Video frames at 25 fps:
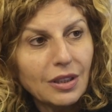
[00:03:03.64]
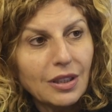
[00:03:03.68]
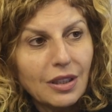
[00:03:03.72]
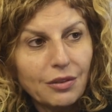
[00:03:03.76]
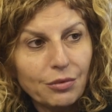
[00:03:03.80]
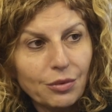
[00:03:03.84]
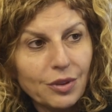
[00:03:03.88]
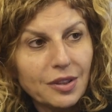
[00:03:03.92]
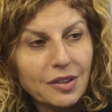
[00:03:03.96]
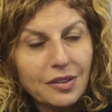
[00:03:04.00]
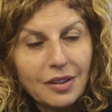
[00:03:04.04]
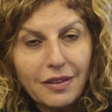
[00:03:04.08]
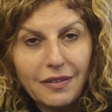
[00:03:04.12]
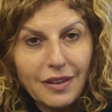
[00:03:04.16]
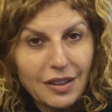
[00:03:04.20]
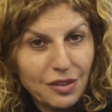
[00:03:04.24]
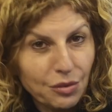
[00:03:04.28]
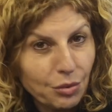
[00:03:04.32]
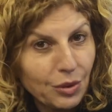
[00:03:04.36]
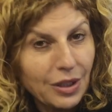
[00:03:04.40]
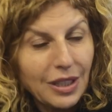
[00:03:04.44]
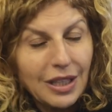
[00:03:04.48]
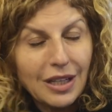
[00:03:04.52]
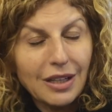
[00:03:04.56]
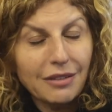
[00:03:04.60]
with your loved ones, and
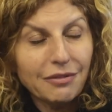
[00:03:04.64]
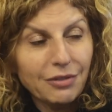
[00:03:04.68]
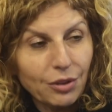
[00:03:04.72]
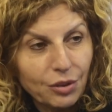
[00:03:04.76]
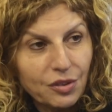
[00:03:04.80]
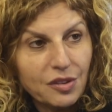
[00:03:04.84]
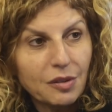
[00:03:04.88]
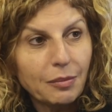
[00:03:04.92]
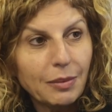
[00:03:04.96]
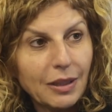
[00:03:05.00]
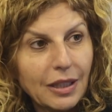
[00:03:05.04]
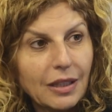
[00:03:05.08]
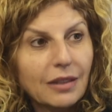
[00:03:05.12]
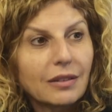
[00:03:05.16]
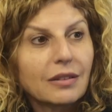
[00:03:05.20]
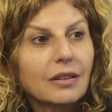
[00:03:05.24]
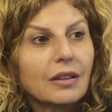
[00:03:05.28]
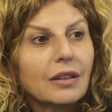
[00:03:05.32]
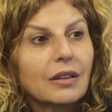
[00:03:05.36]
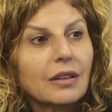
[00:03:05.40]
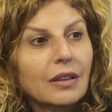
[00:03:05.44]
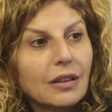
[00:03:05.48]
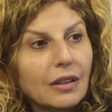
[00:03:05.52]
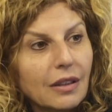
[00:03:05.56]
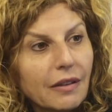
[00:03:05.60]
that's what Heartfelt's about.